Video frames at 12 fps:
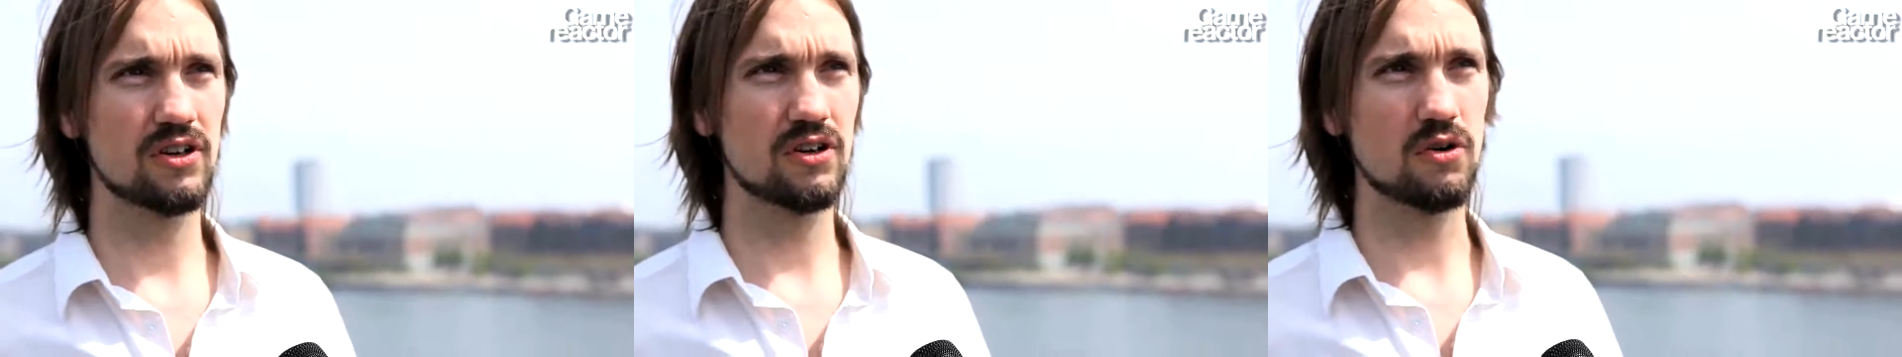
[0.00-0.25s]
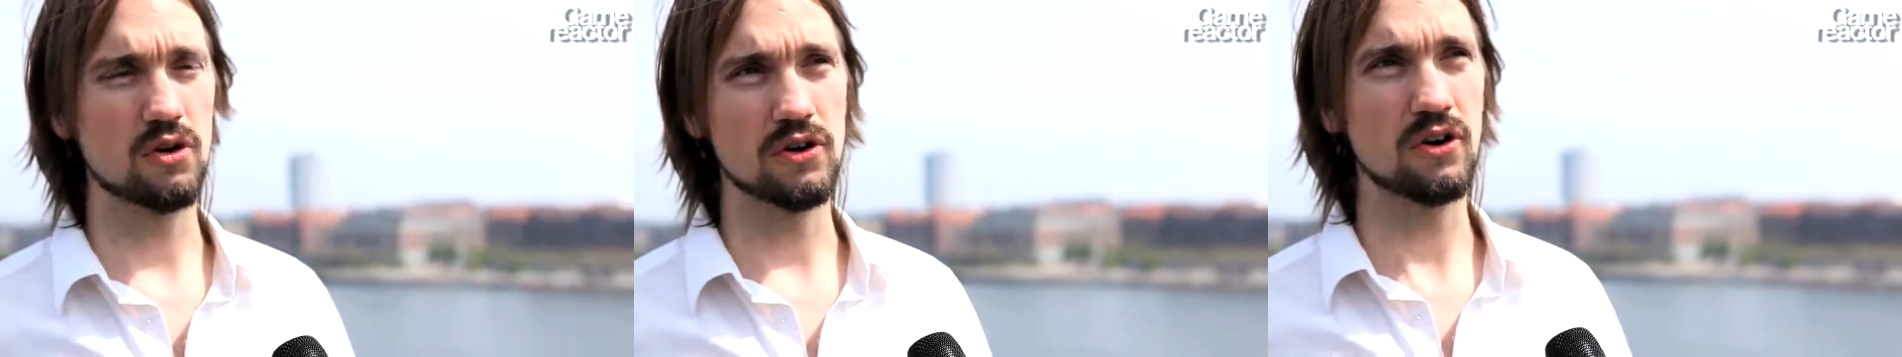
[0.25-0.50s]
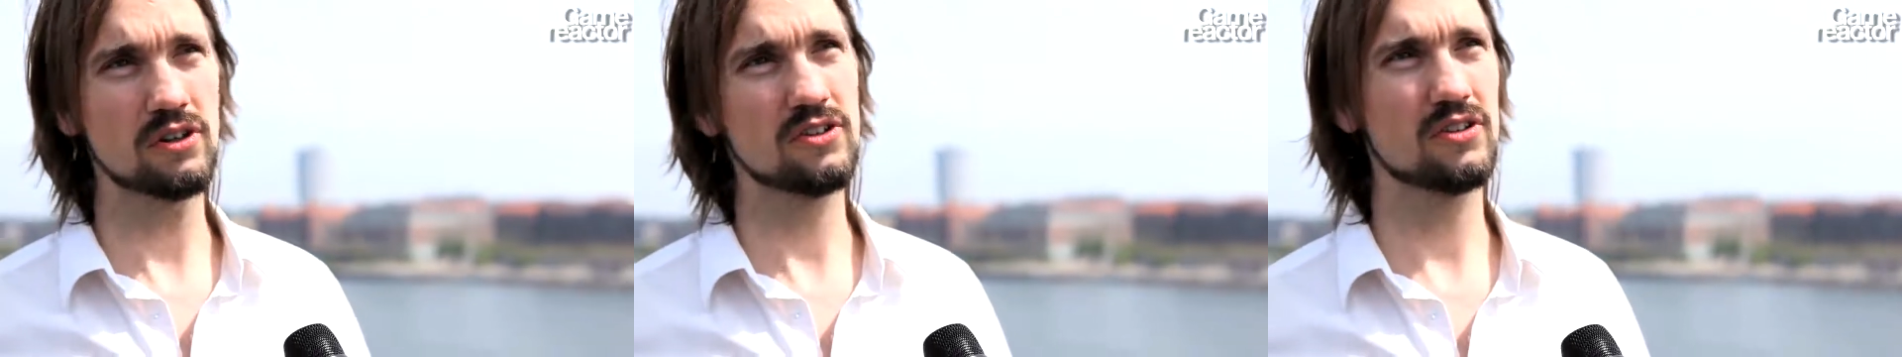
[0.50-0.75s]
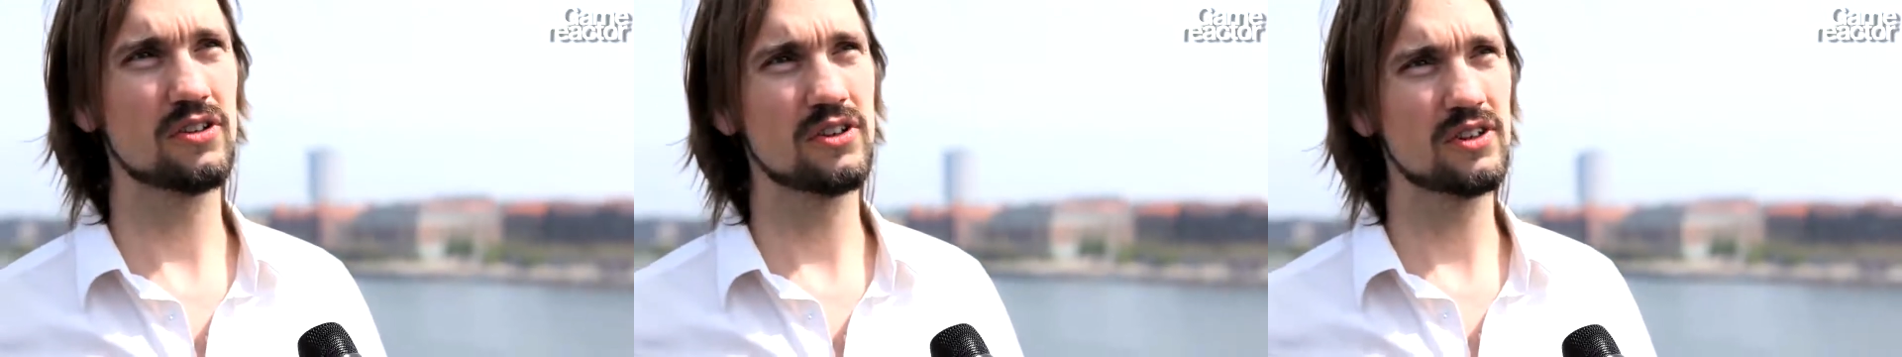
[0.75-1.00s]
or
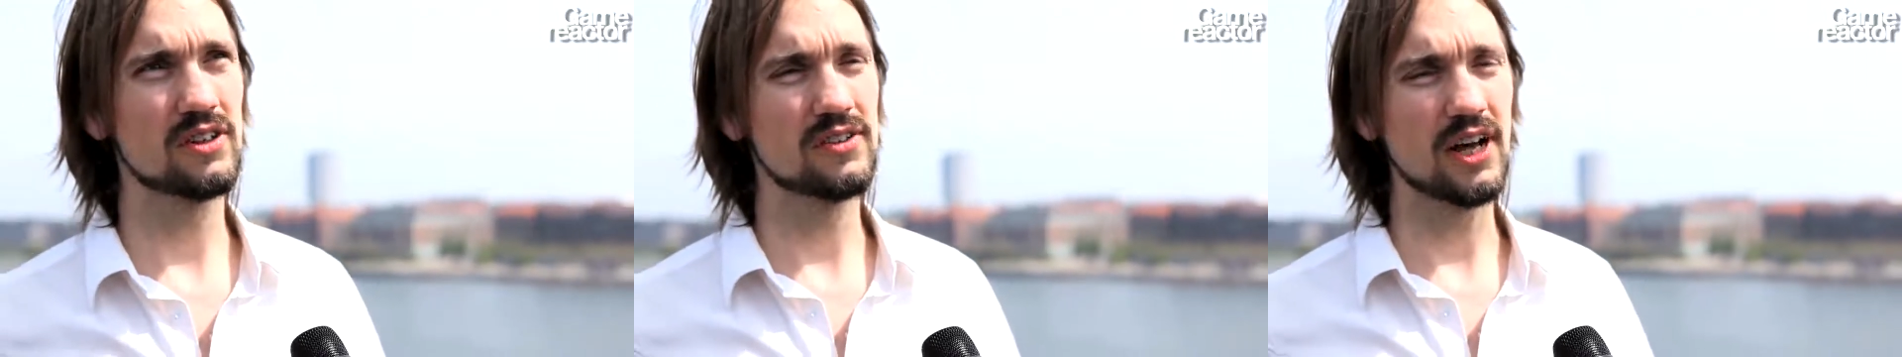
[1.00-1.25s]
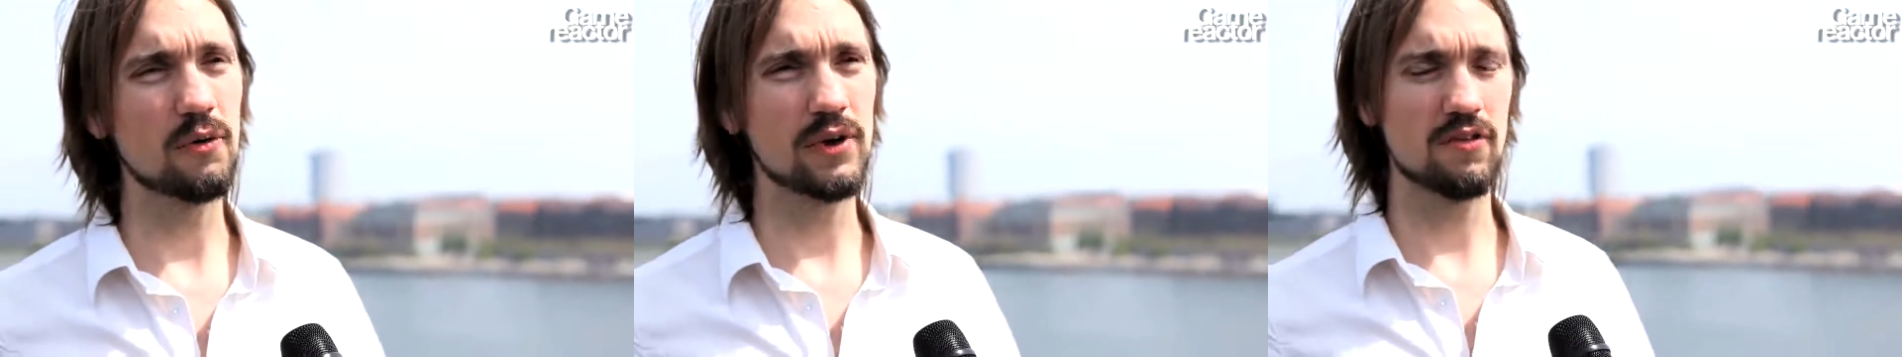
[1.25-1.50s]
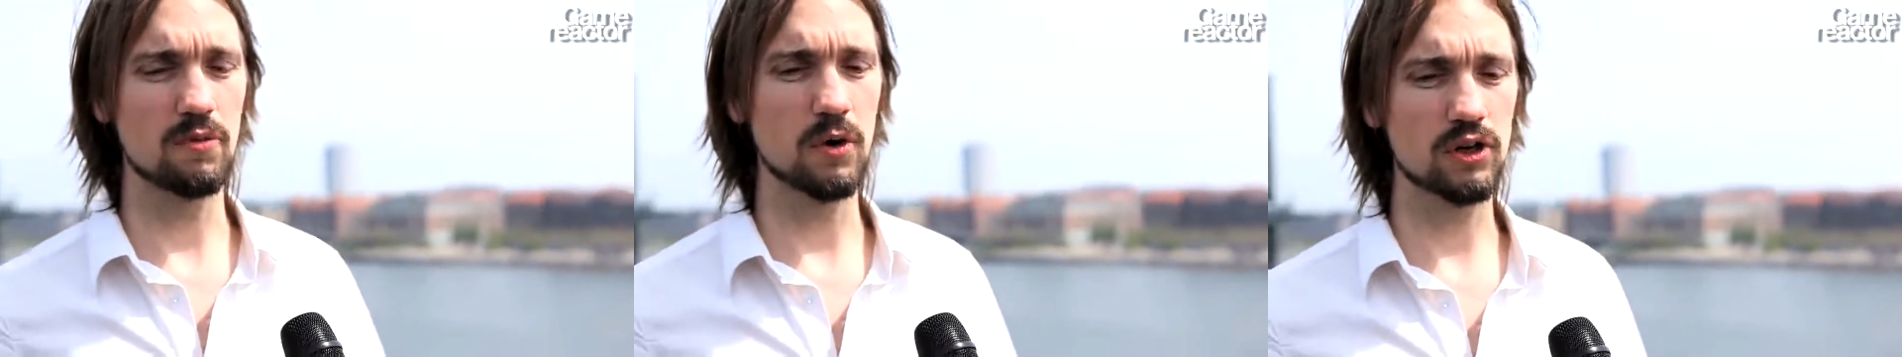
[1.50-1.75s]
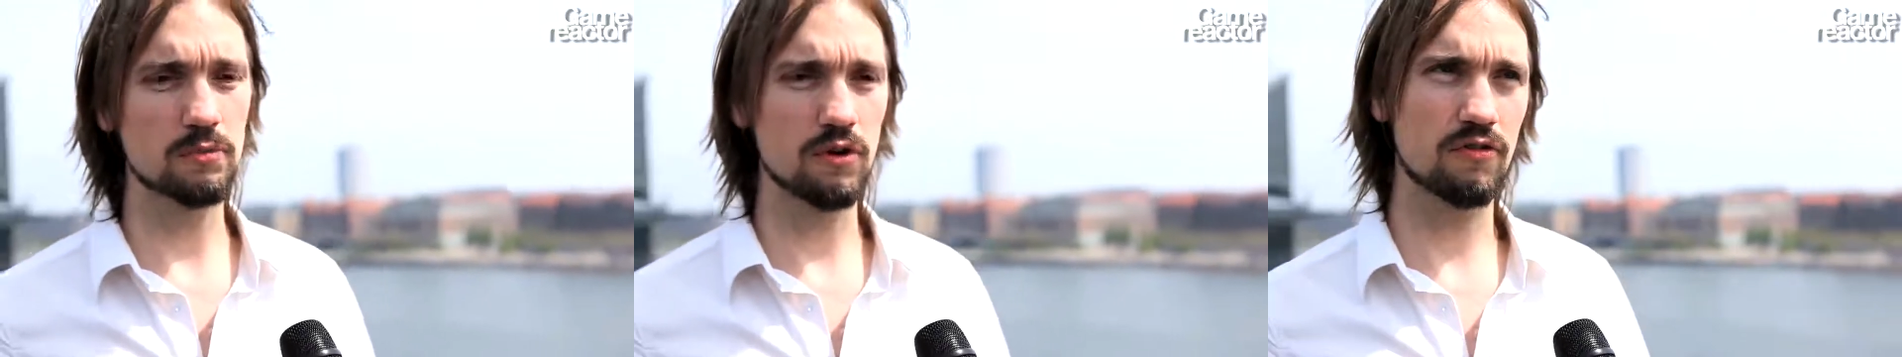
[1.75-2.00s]
not, now we have a
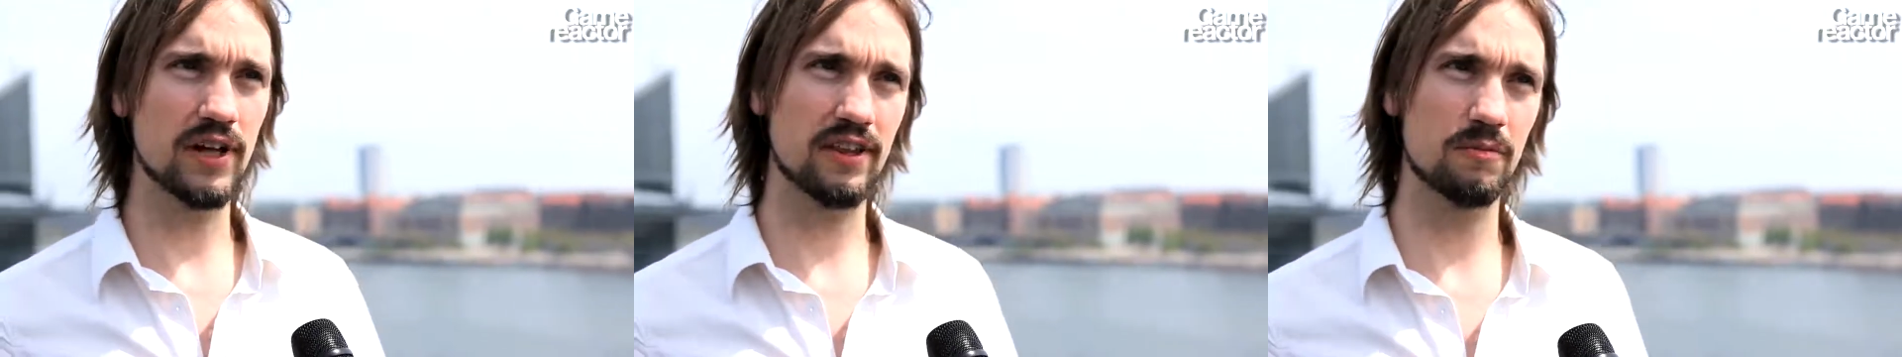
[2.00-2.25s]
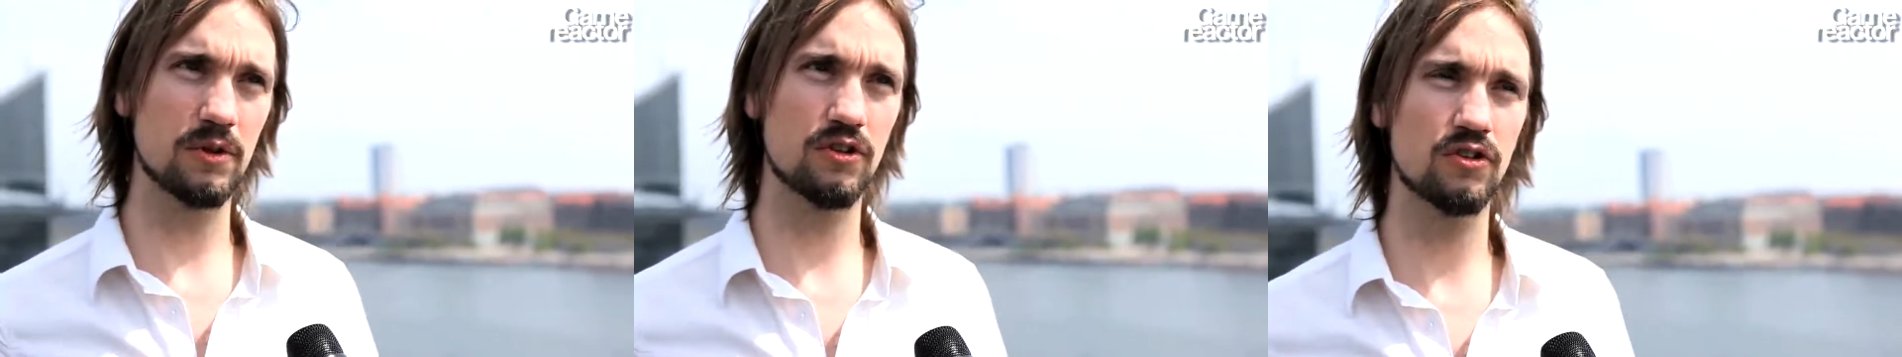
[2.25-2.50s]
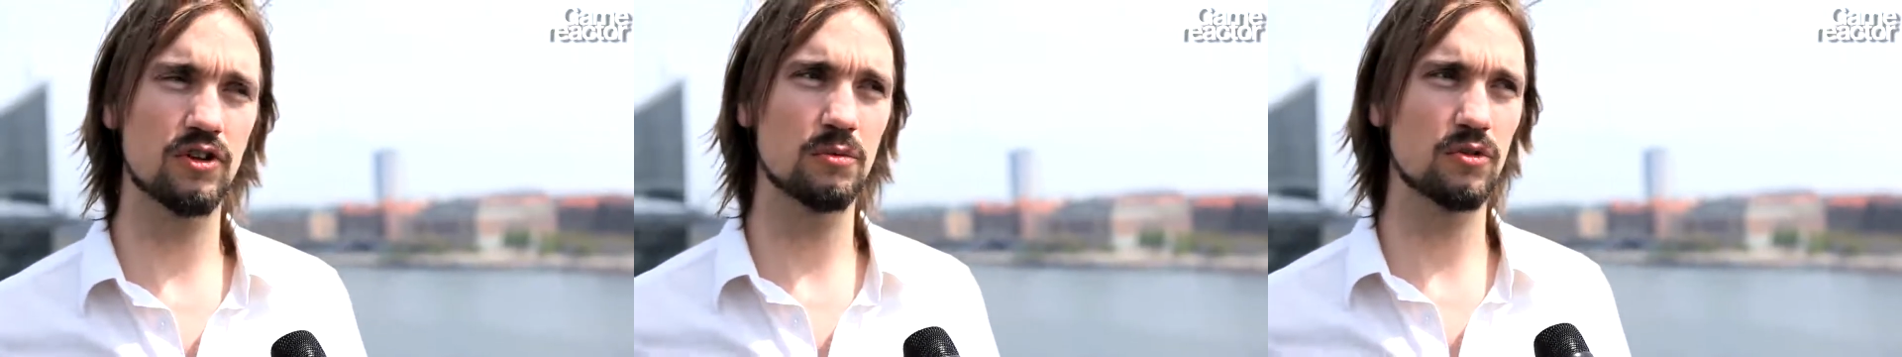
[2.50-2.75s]
much more flexible system.